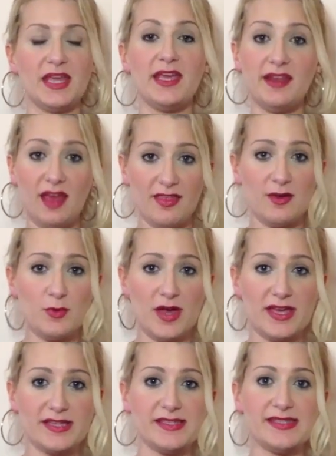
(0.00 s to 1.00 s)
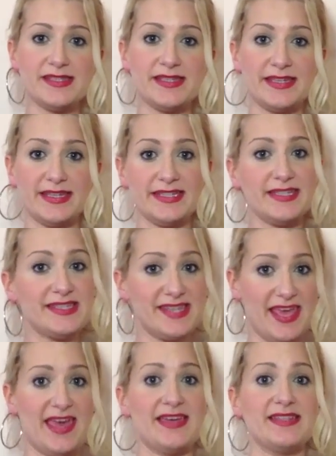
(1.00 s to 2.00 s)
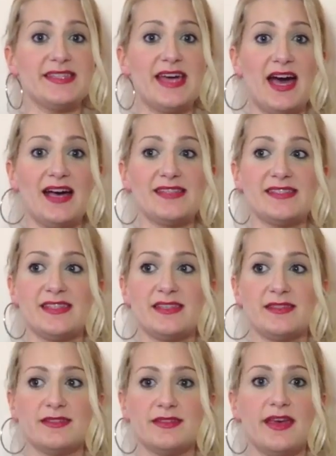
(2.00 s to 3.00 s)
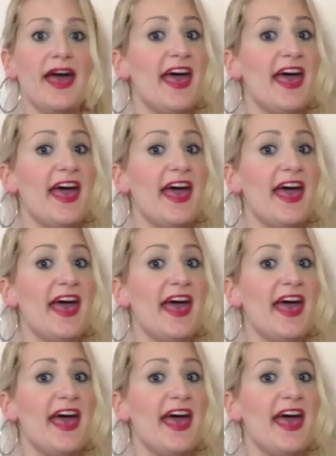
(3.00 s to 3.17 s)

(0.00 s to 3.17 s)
In other words, it is heard as in